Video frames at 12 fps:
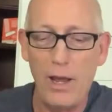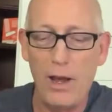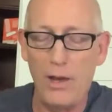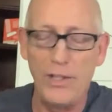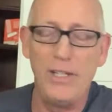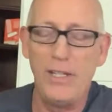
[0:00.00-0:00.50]

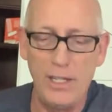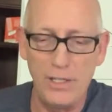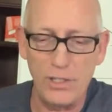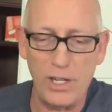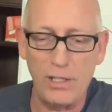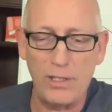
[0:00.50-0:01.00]
all you need
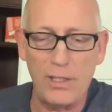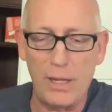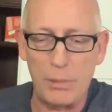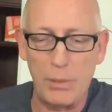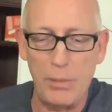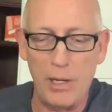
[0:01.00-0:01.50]
is a cup
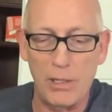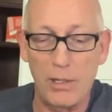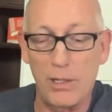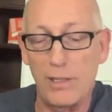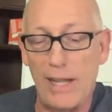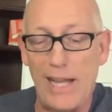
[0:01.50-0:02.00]
or mug or
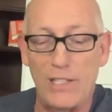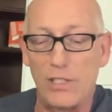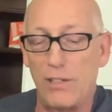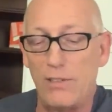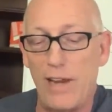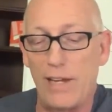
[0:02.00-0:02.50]
glass,
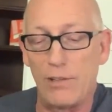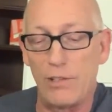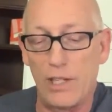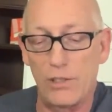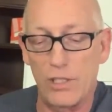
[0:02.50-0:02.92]
a tankard, gels,